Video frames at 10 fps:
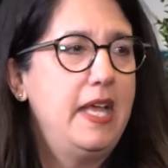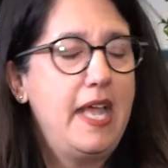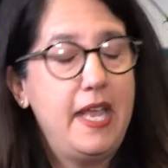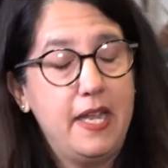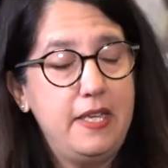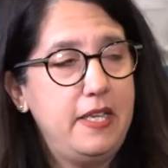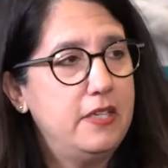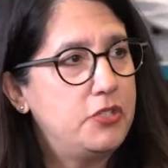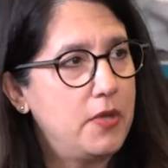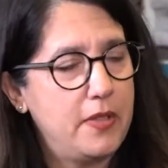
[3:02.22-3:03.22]
and
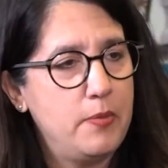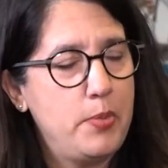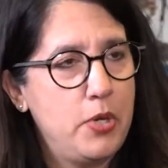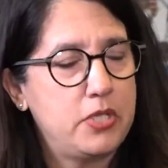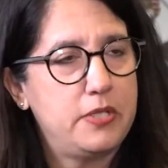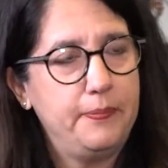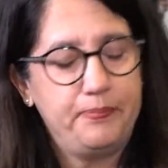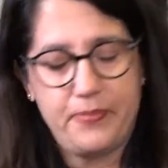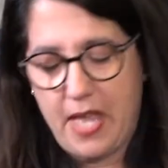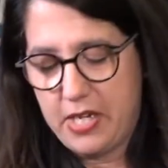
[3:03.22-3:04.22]
ideas throughout the book
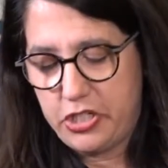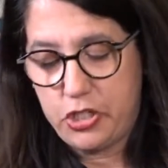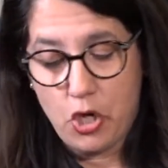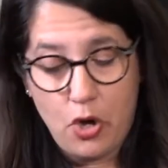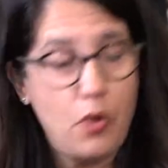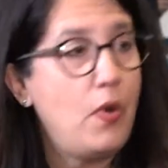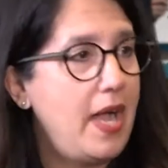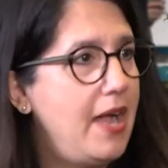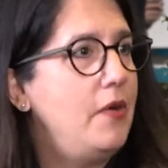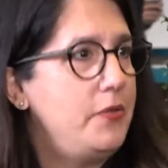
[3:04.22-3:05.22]
that show
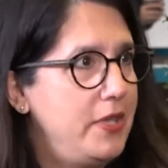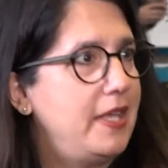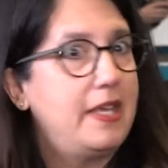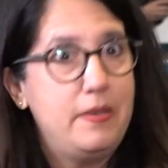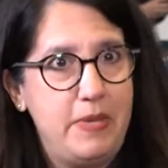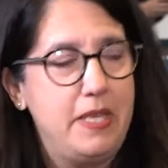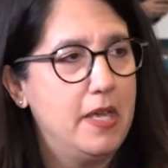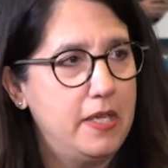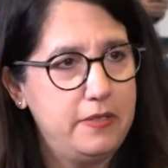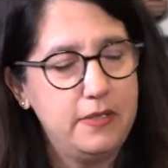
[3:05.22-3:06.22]
how it can be
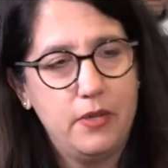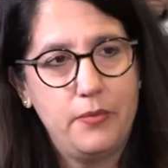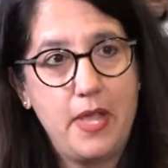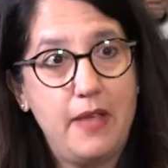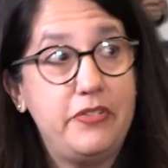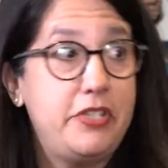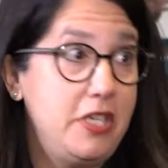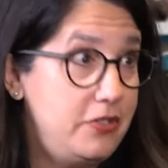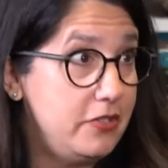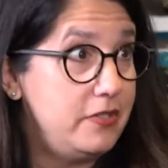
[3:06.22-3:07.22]
done. We have
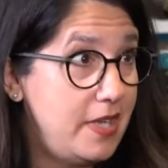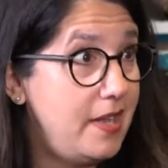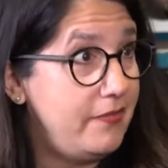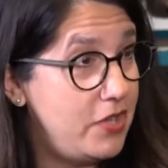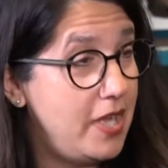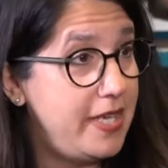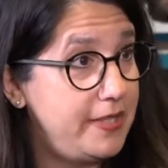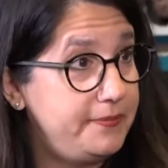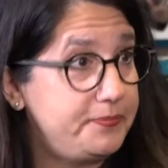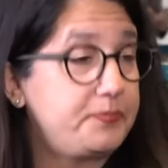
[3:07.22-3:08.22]
teachers that have done it,
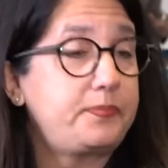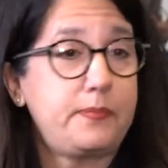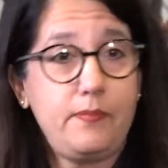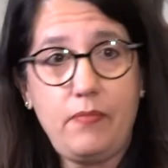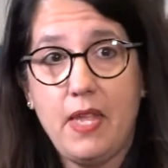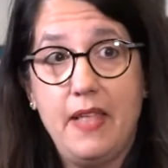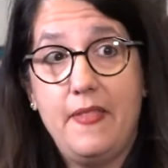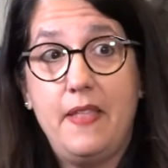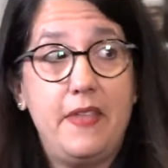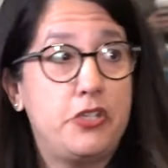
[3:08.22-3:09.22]
and
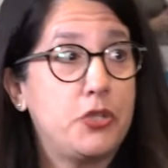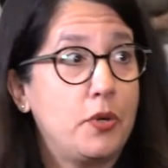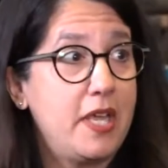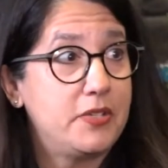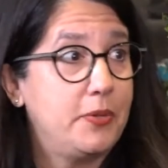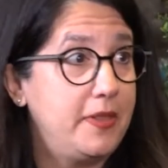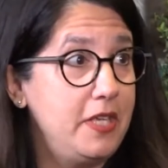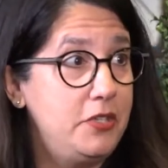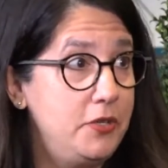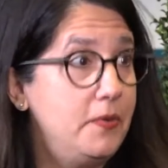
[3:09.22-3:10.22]
then they showcase what they
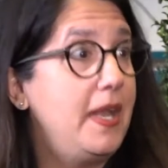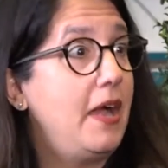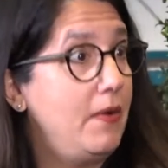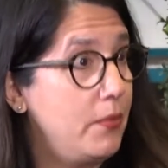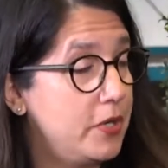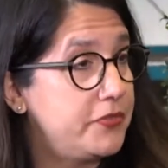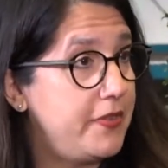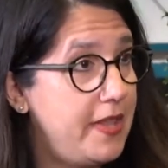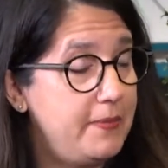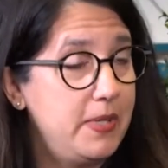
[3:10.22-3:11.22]
do and how it works for
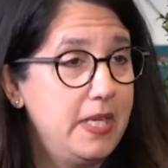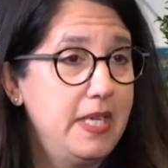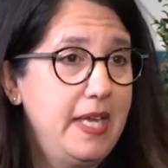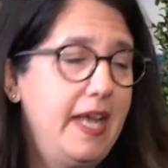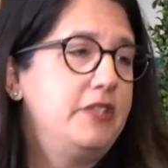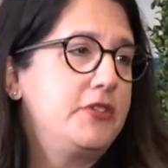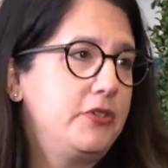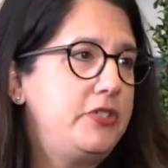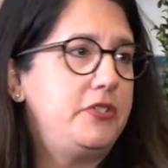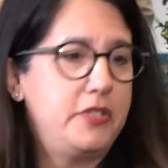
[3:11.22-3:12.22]
them. And so
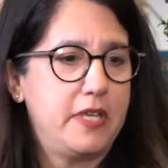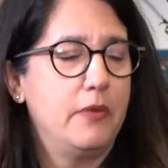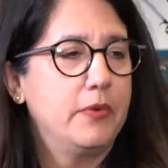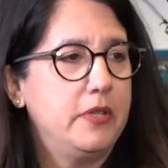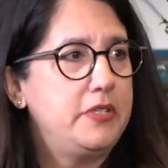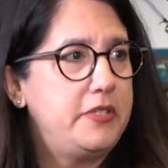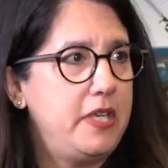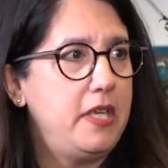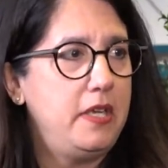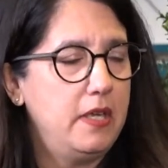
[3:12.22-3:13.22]
teachers can really
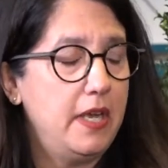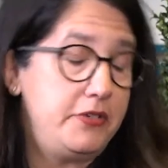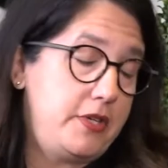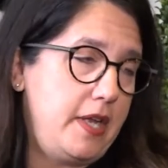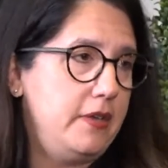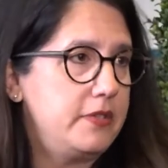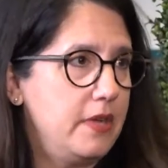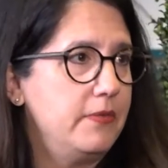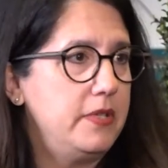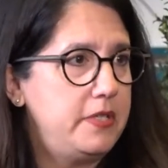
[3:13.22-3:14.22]
see, educators
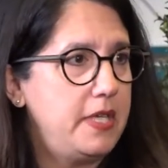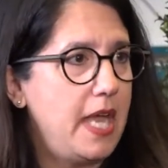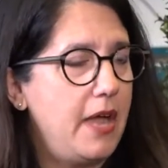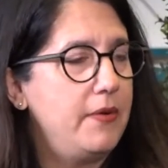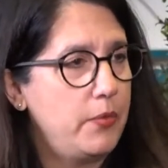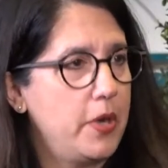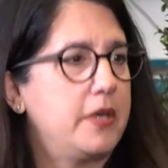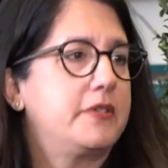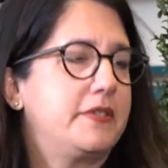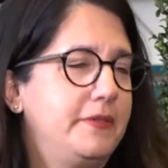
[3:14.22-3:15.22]
can really see how it
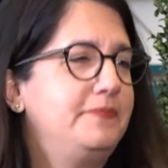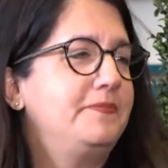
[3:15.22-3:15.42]
works.